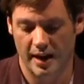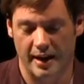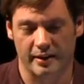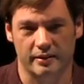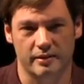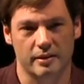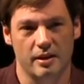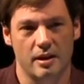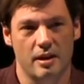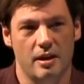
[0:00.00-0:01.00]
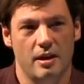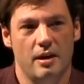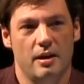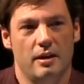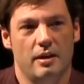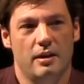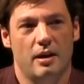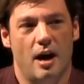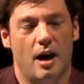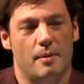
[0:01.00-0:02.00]
And,
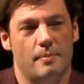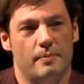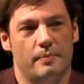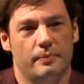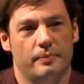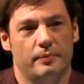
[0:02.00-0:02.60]
um,